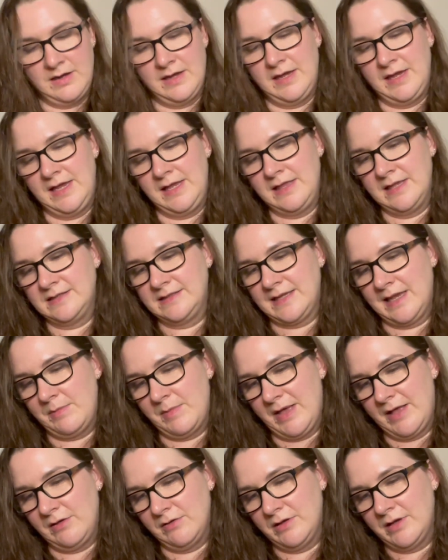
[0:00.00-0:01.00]
in the same
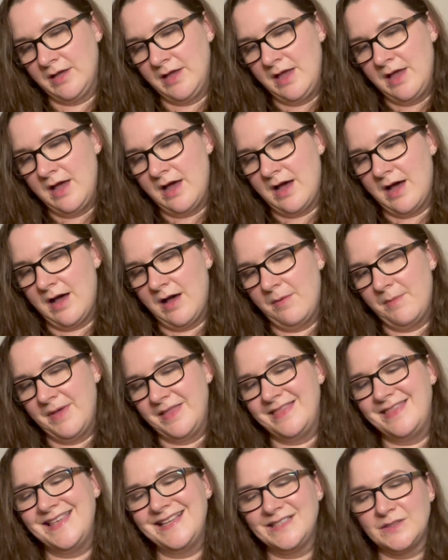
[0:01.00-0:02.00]
ilk,
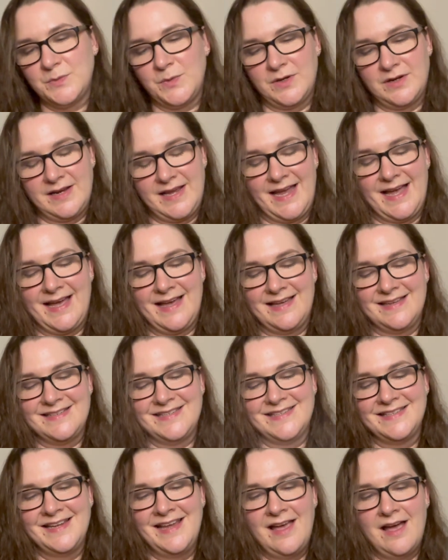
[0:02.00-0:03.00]
this one I had,
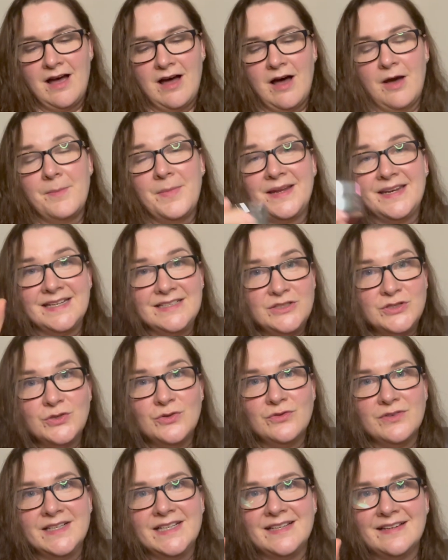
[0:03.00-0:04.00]
and I
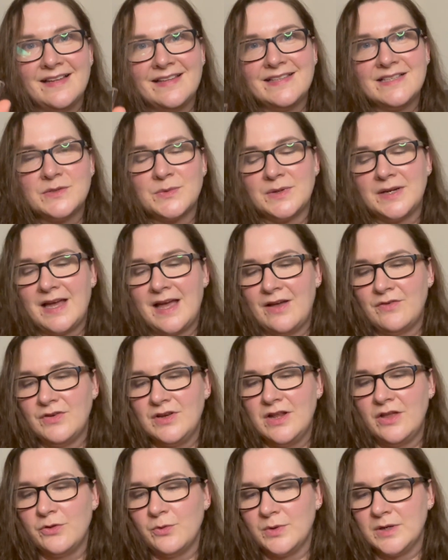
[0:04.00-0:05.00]
do really like this one. I have
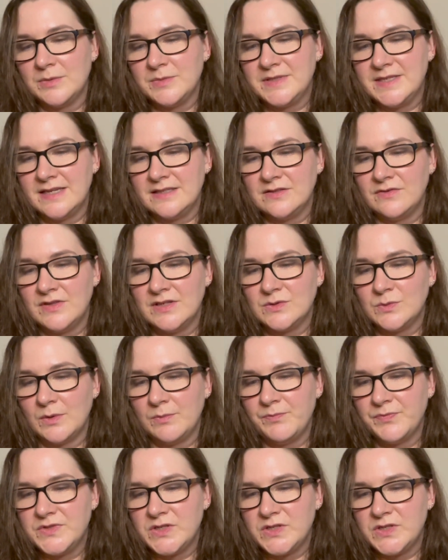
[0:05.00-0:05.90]
another one upstairs of this one.